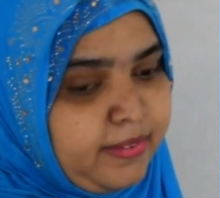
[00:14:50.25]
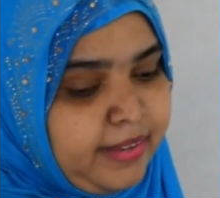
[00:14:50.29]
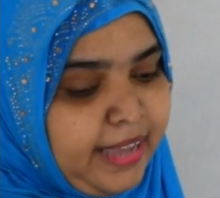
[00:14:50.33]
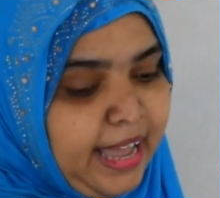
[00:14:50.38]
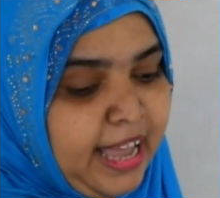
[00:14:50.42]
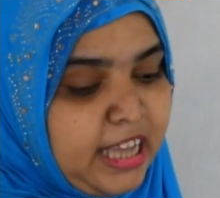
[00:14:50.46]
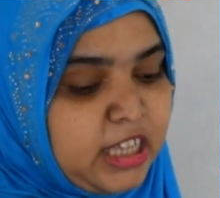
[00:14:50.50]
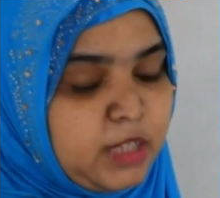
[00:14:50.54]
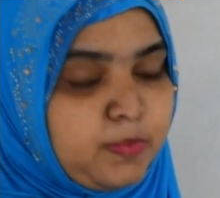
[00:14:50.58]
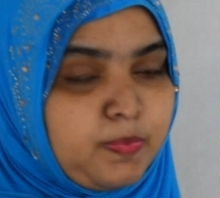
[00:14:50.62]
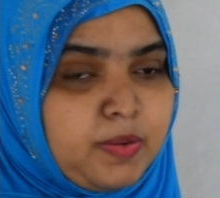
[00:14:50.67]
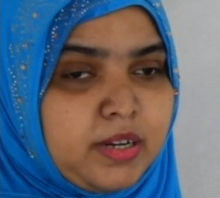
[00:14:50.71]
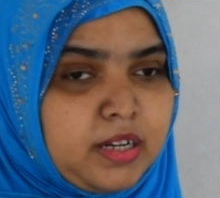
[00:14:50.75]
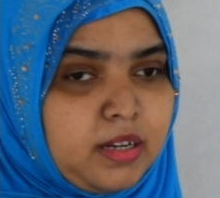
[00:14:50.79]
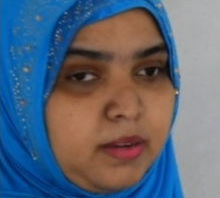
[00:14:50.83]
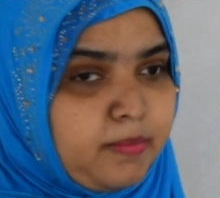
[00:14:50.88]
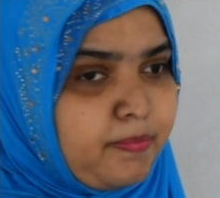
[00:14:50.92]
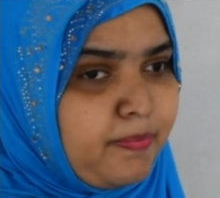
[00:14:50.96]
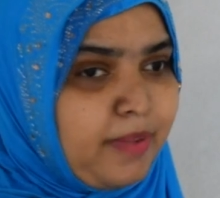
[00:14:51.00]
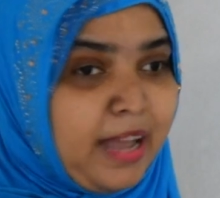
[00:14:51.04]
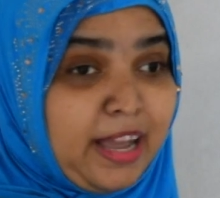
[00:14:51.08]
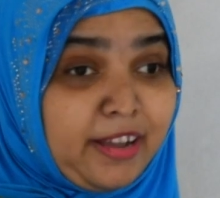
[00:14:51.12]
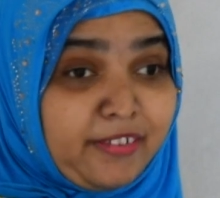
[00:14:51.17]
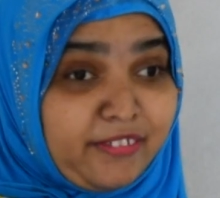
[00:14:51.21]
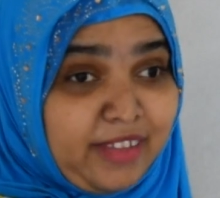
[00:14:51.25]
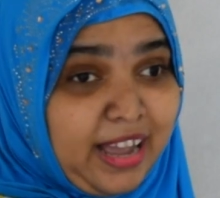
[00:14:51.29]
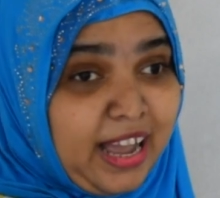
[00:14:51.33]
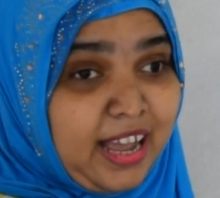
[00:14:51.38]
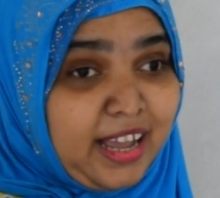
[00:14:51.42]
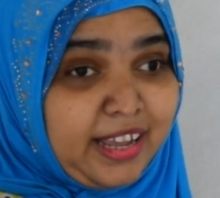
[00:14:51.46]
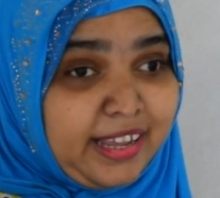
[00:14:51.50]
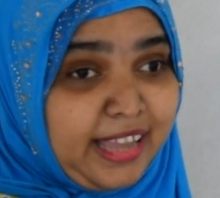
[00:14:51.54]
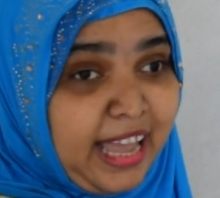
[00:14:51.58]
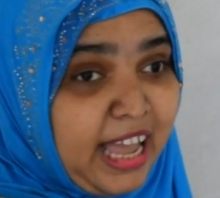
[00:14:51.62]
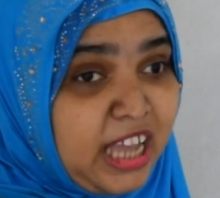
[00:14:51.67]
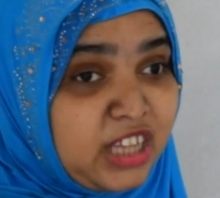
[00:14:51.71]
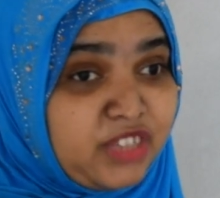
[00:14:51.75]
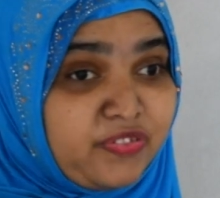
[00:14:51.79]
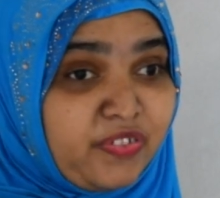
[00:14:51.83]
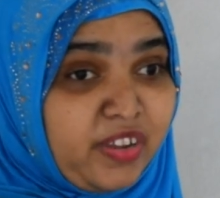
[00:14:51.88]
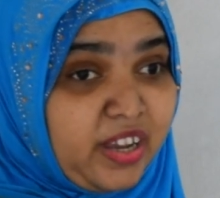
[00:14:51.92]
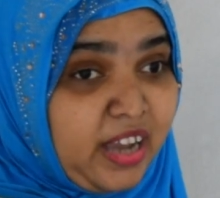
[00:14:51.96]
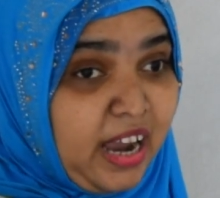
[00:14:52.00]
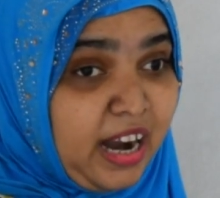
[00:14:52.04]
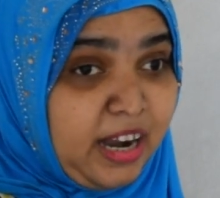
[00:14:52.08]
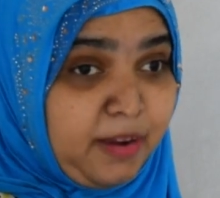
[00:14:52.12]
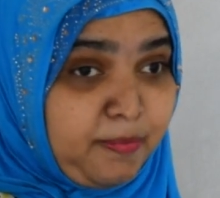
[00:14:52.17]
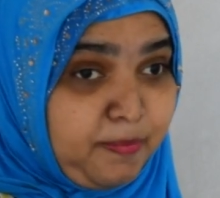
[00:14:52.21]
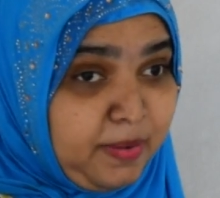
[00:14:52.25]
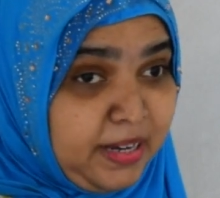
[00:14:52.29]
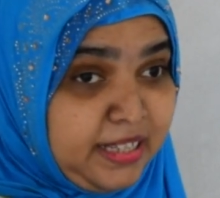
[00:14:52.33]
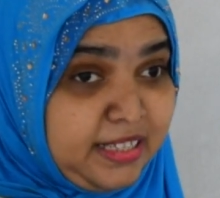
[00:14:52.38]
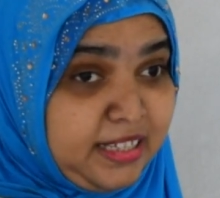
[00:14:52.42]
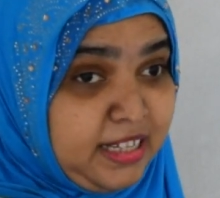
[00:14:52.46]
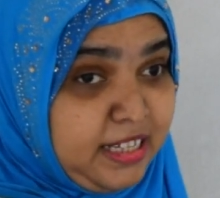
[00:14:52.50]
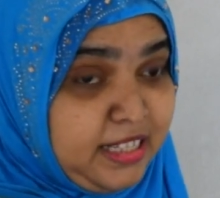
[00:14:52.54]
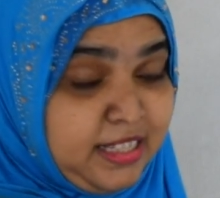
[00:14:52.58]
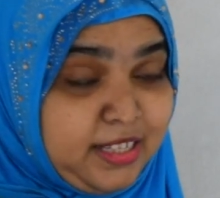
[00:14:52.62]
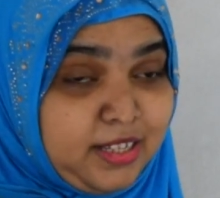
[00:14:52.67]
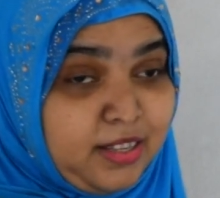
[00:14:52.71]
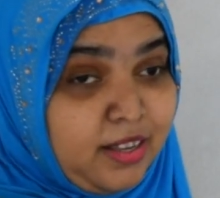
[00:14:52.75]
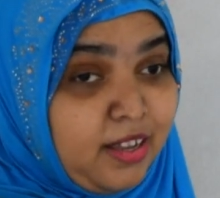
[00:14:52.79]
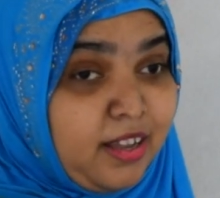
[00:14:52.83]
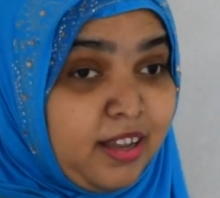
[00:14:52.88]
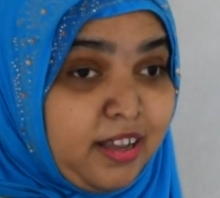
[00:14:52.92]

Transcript: Cash we can't purchase.